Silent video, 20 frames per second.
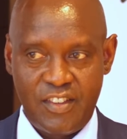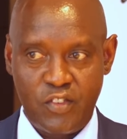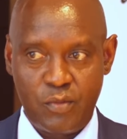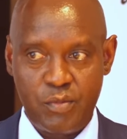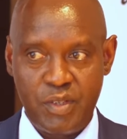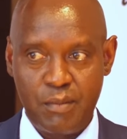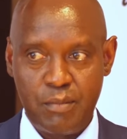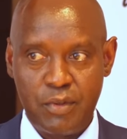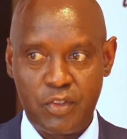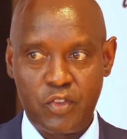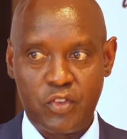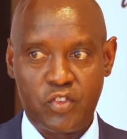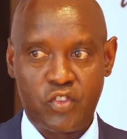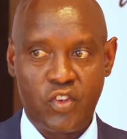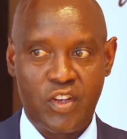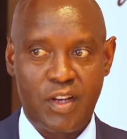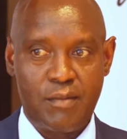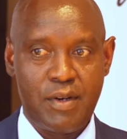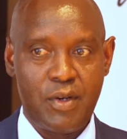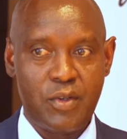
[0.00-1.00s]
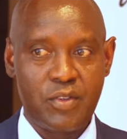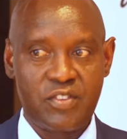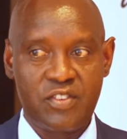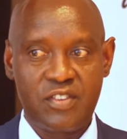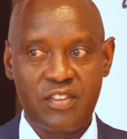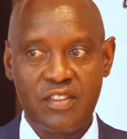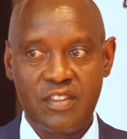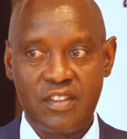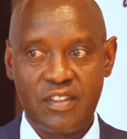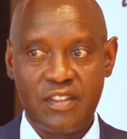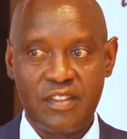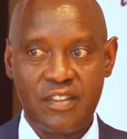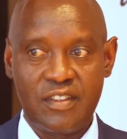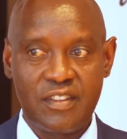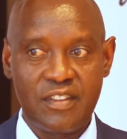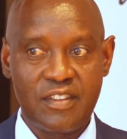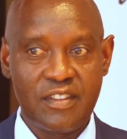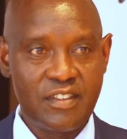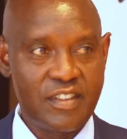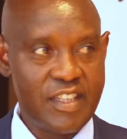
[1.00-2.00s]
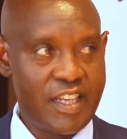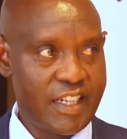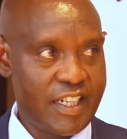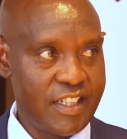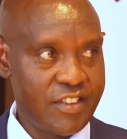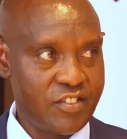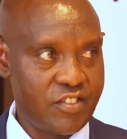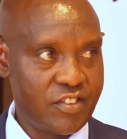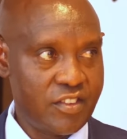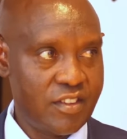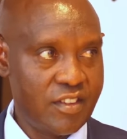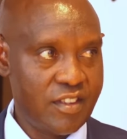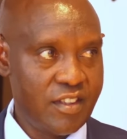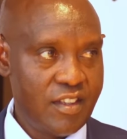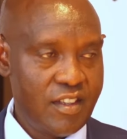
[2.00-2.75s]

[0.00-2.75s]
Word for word: to be able to talk about uh, their country.